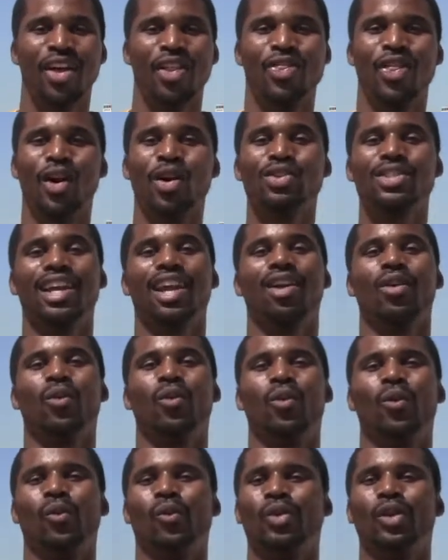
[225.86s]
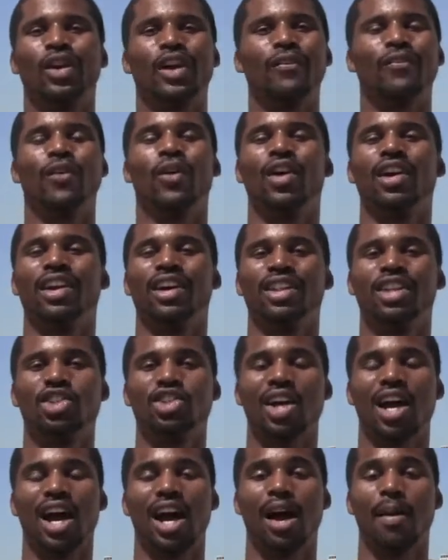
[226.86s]
Those that are looking for another
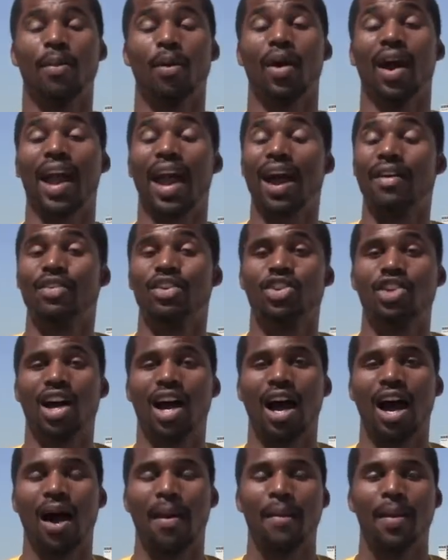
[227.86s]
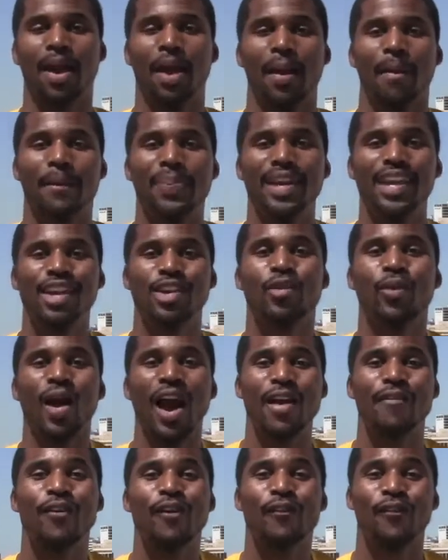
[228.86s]
job or have a job, be
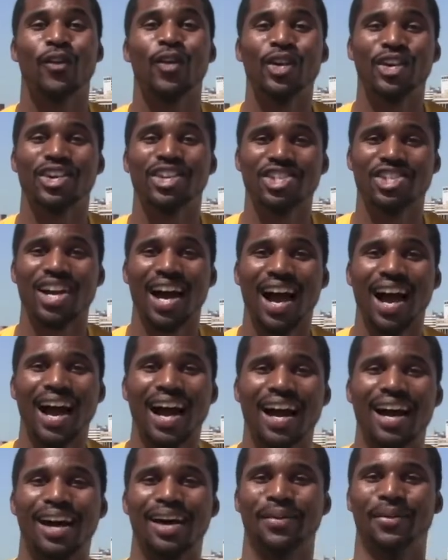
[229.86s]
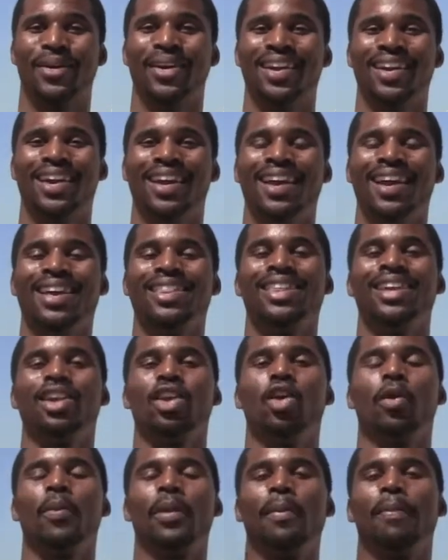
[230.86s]
grateful for your job. And then
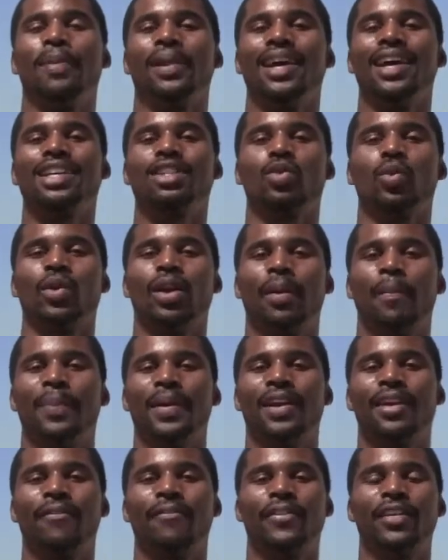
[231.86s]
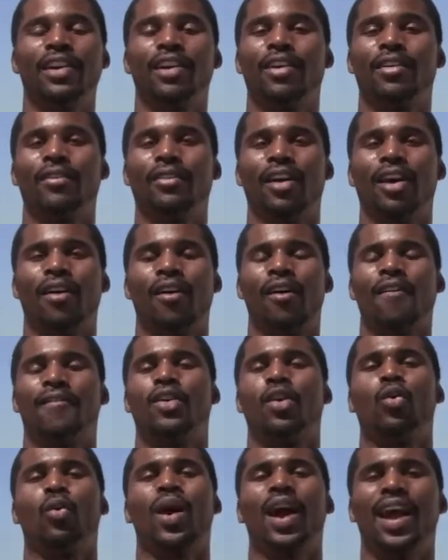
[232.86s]
you'll be blessed with a benefit of
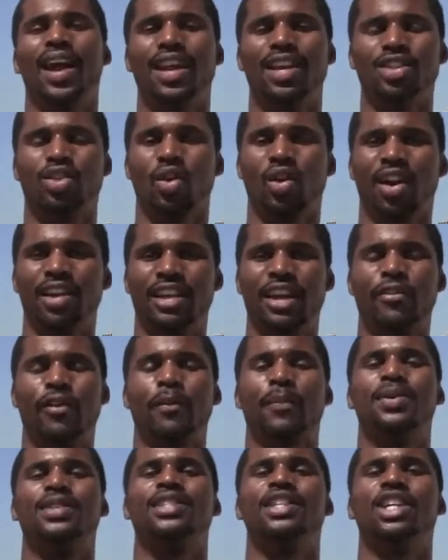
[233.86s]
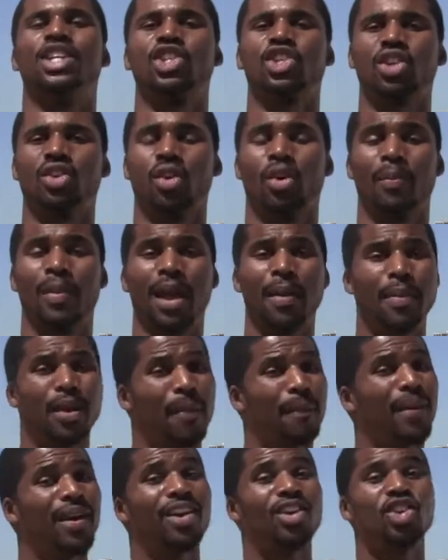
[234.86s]
a raise or a different position or maybe a
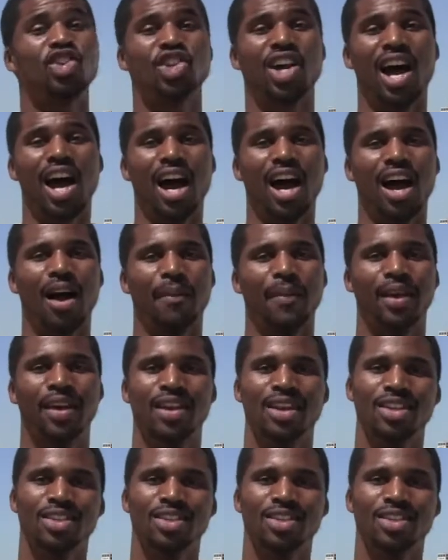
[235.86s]
better job.